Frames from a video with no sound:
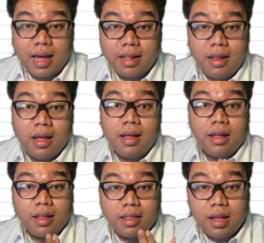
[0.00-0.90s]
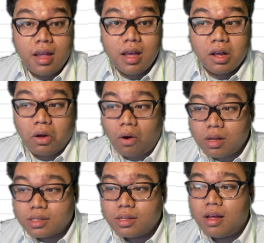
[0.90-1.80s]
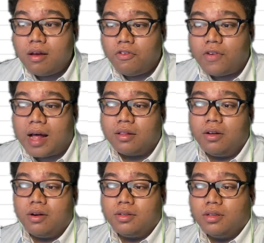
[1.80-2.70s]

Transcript: and the cost factor.